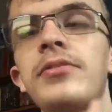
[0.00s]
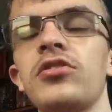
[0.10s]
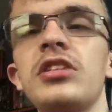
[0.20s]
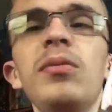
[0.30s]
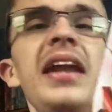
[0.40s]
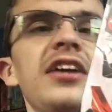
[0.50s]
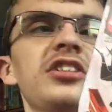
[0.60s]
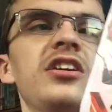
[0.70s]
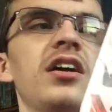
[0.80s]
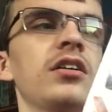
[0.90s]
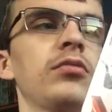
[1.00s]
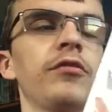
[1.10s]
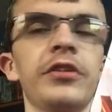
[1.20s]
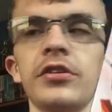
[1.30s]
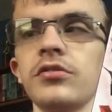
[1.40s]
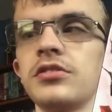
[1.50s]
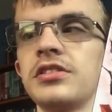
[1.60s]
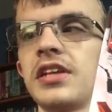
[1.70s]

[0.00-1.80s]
So this one actually got good reviews.